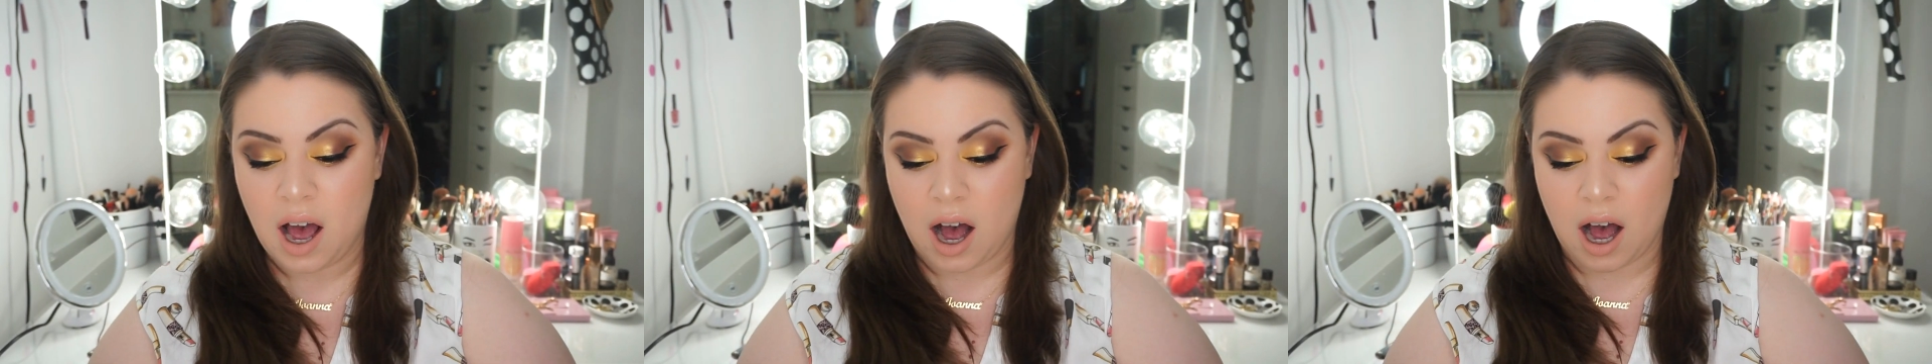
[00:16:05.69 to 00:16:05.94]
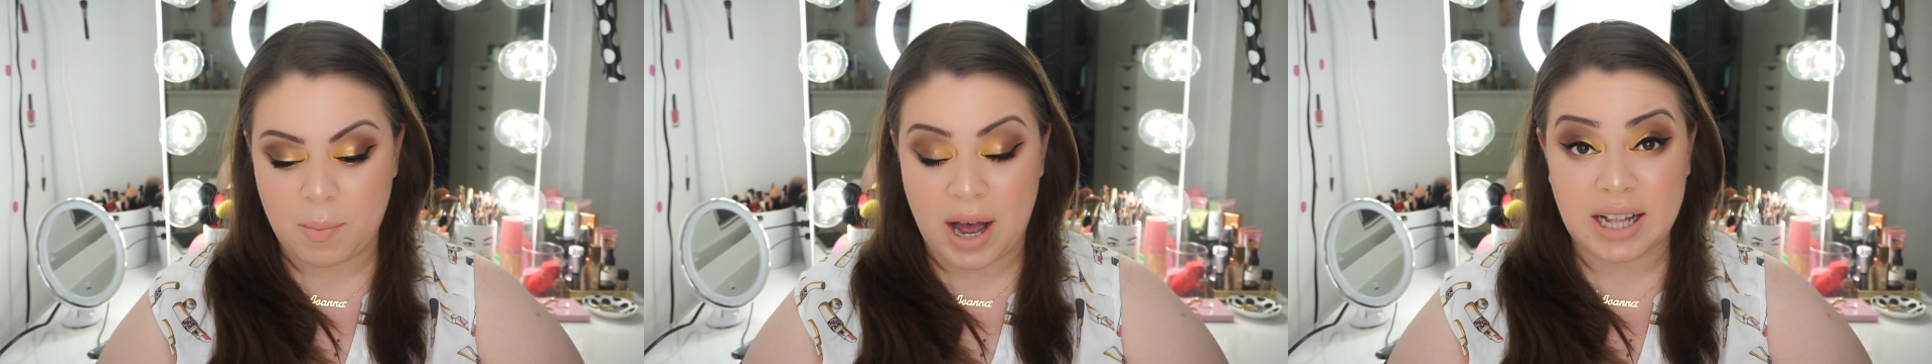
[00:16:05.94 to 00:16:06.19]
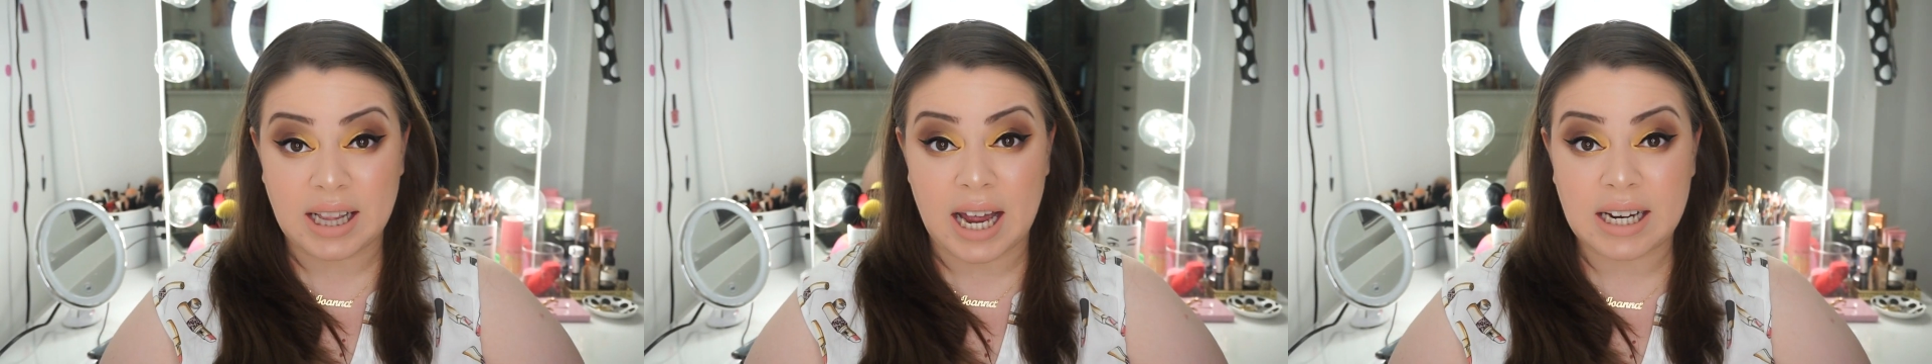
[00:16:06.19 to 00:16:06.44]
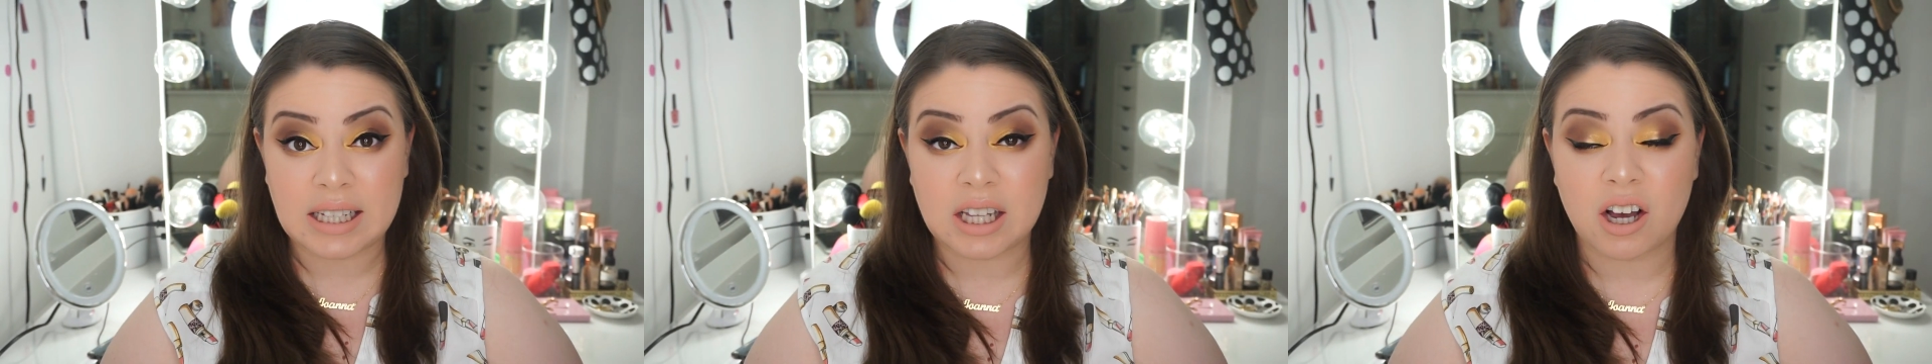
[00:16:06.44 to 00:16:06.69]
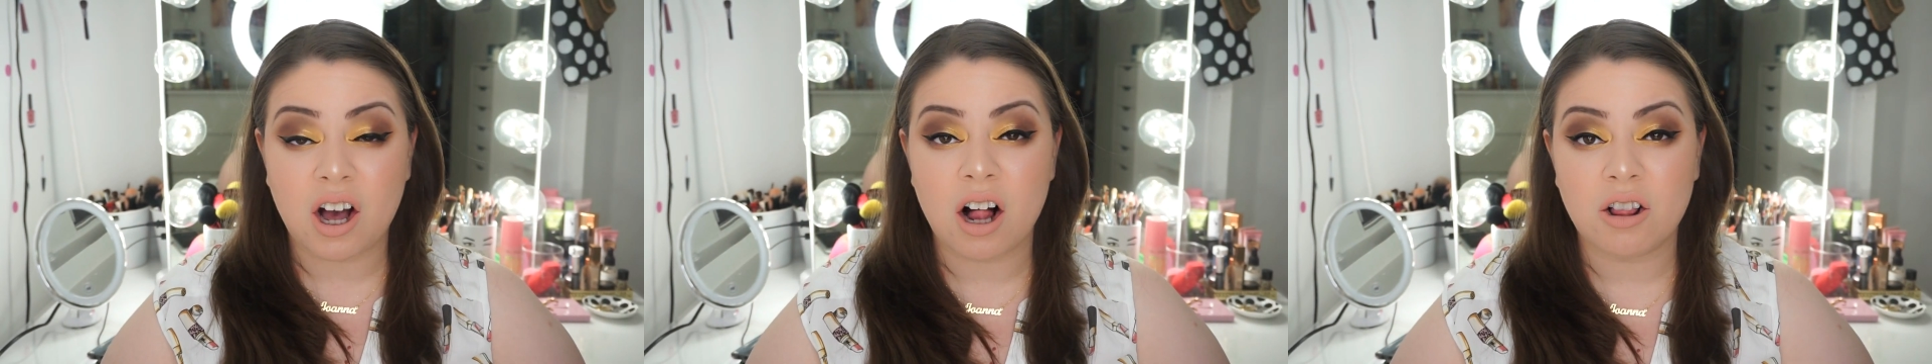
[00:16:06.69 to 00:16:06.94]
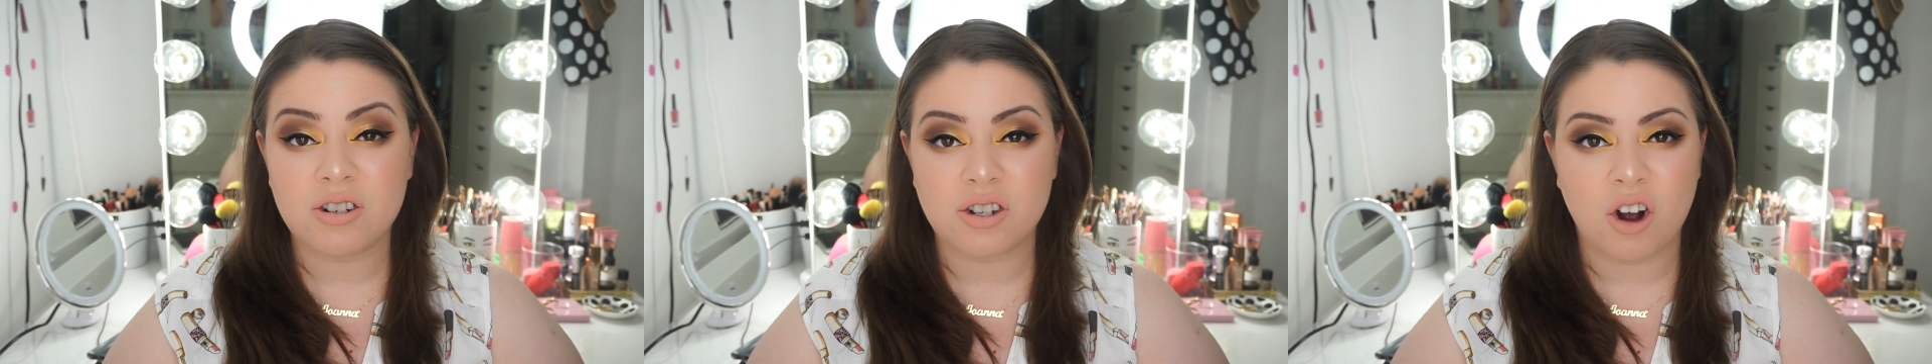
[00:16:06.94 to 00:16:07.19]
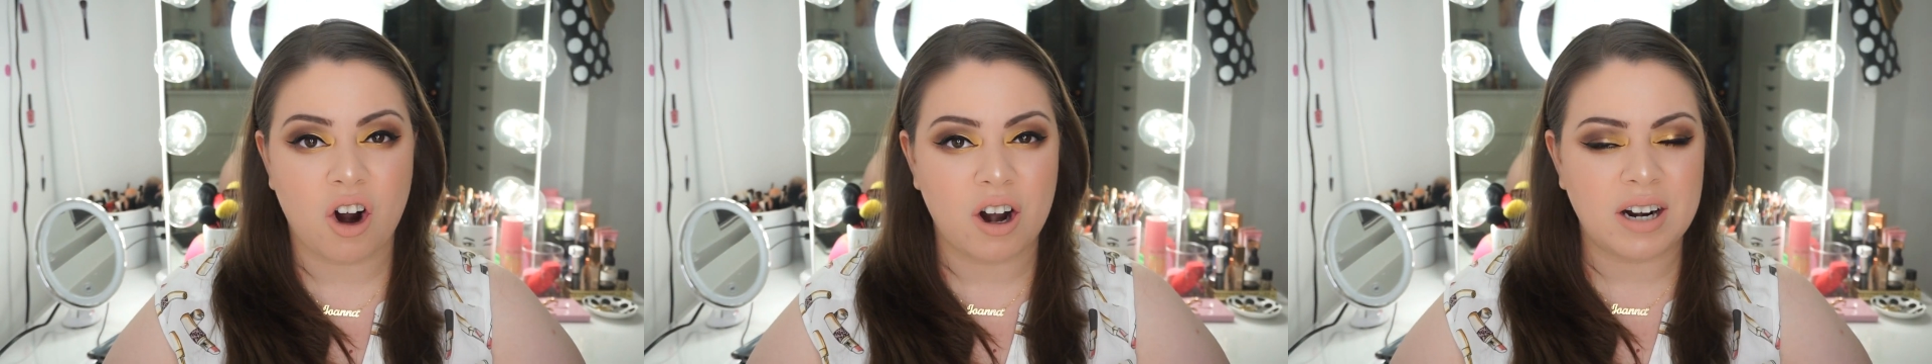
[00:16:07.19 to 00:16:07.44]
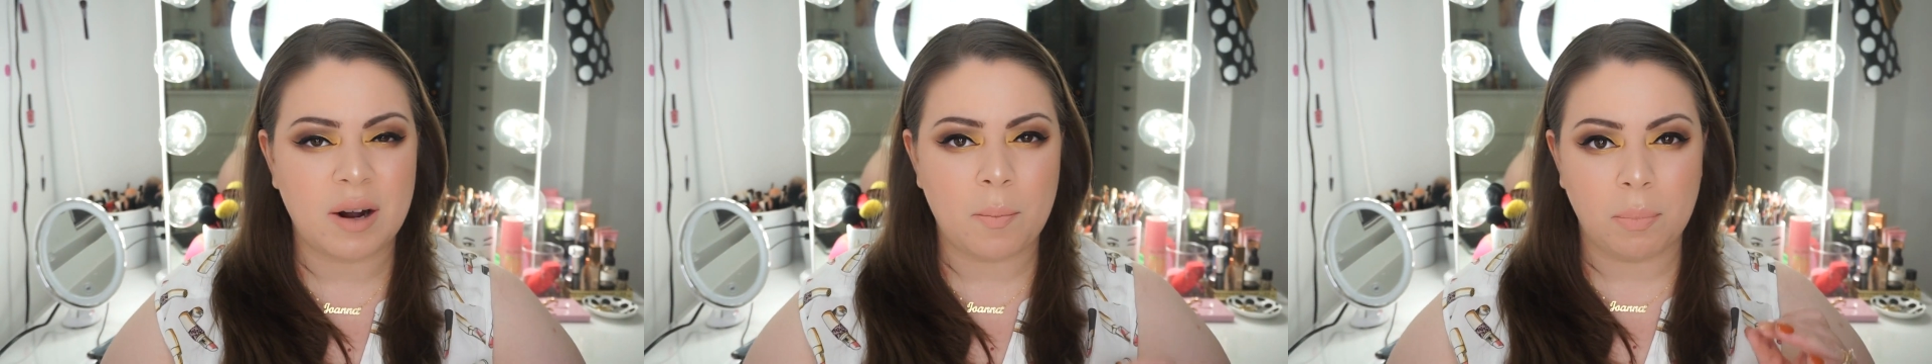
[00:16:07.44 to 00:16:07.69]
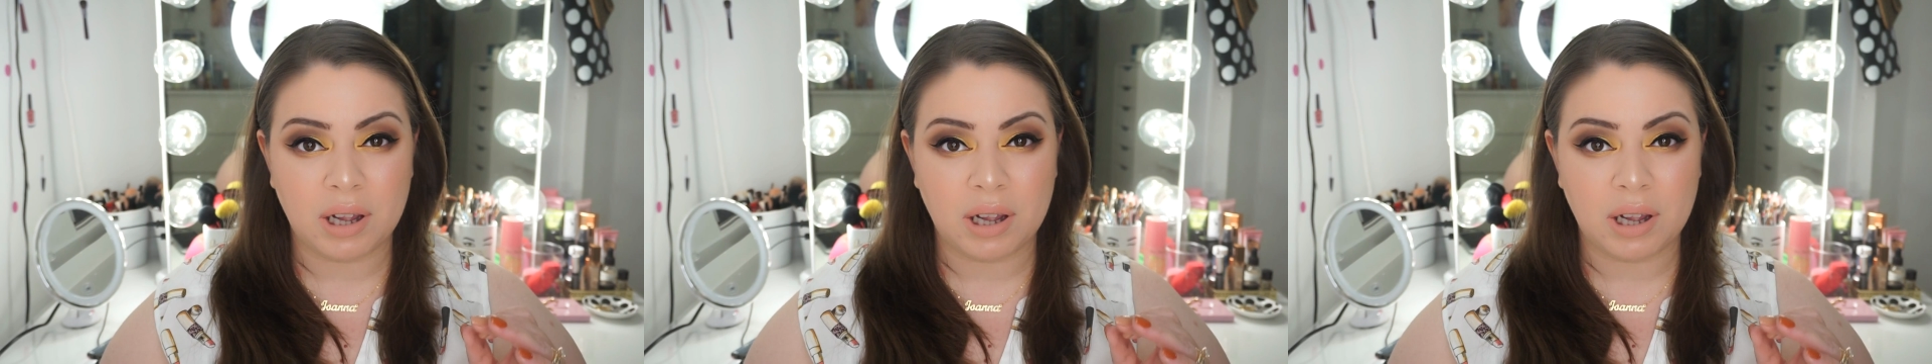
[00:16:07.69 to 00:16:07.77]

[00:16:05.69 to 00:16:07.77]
I like it. The colors are